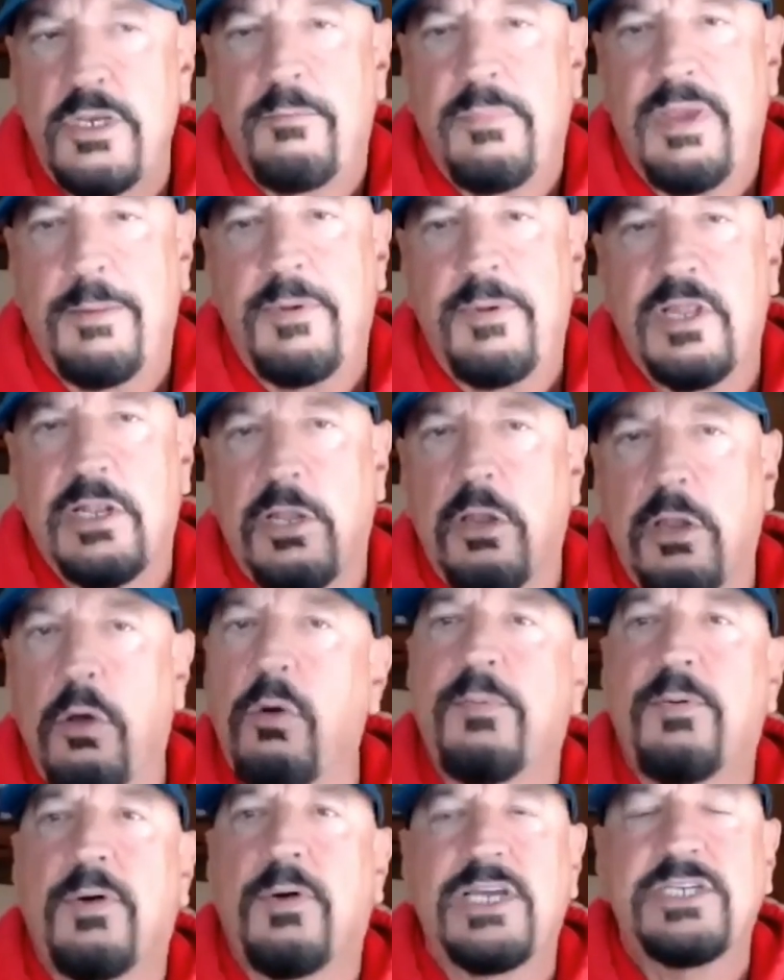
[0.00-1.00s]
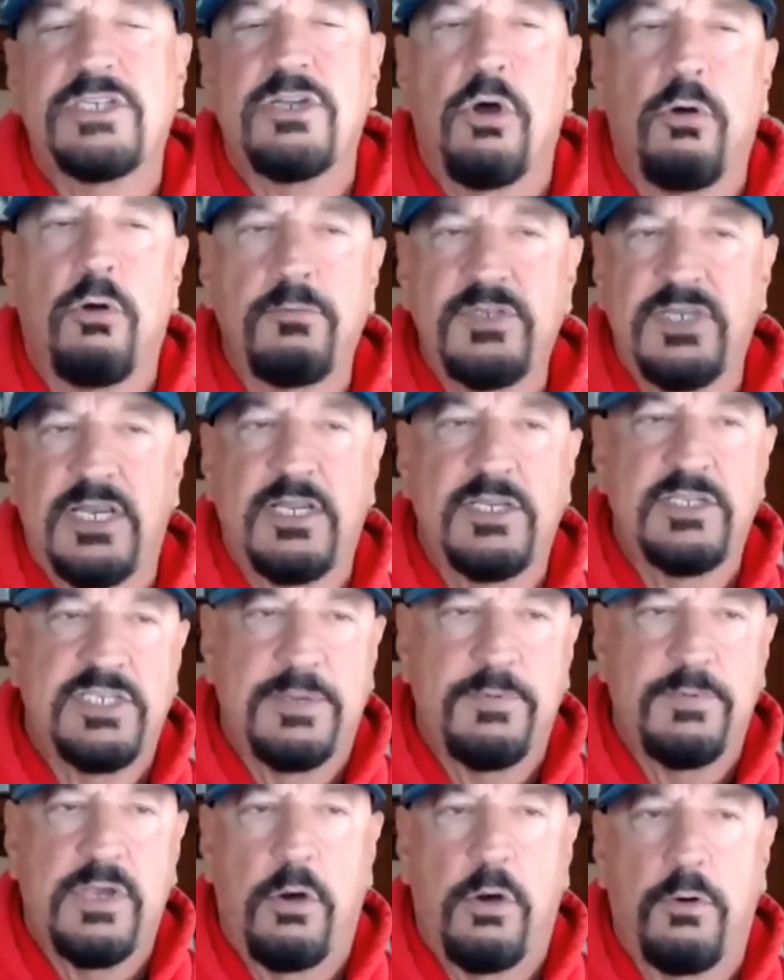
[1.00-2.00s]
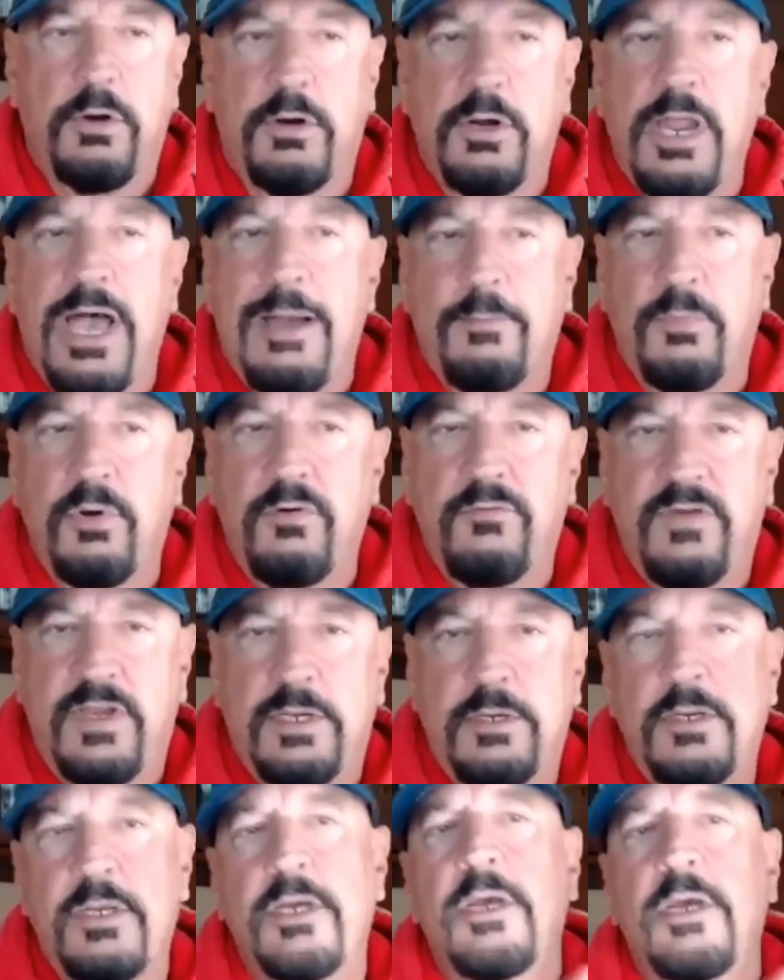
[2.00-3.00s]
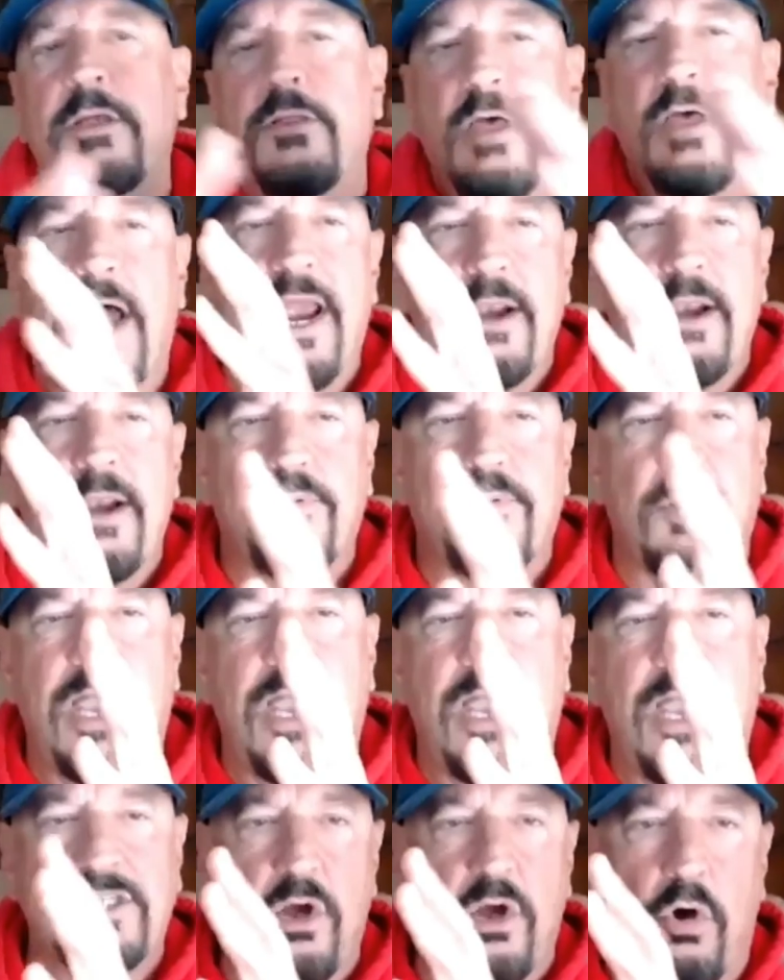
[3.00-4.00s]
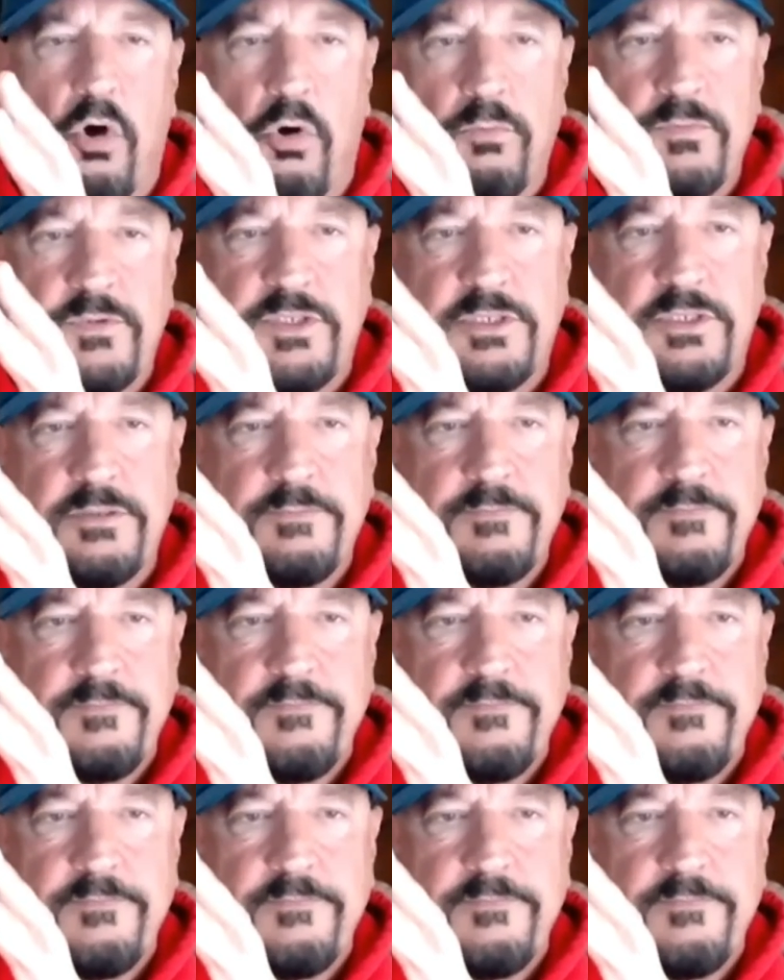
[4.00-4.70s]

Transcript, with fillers: maybe the lower priced homes in a zip code are not moving, the higher priced homes